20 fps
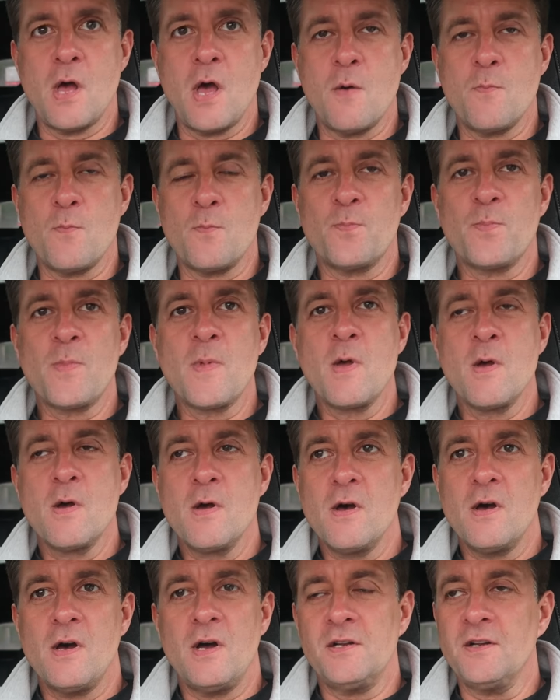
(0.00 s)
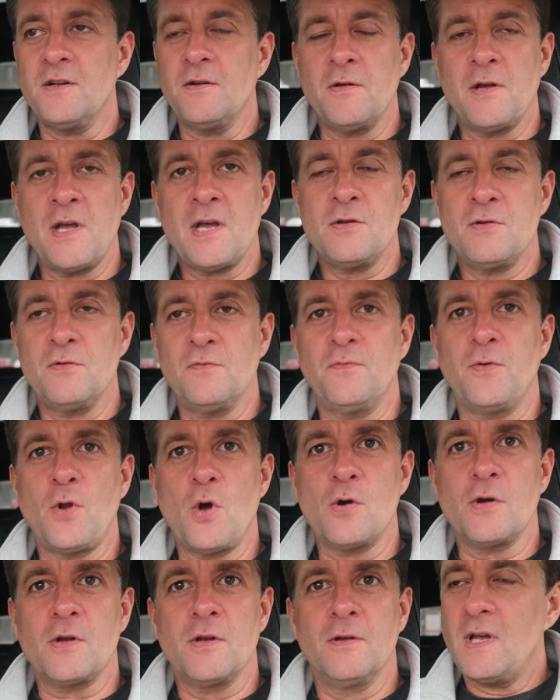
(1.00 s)
Um, I don't know how you
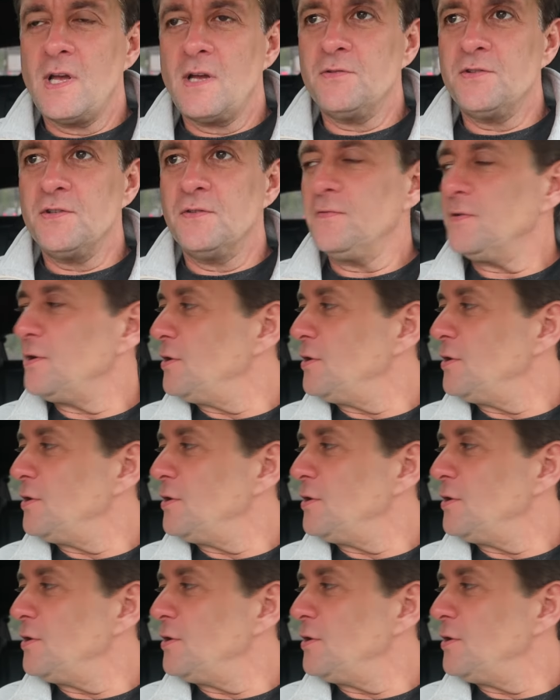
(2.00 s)
vlog. How do you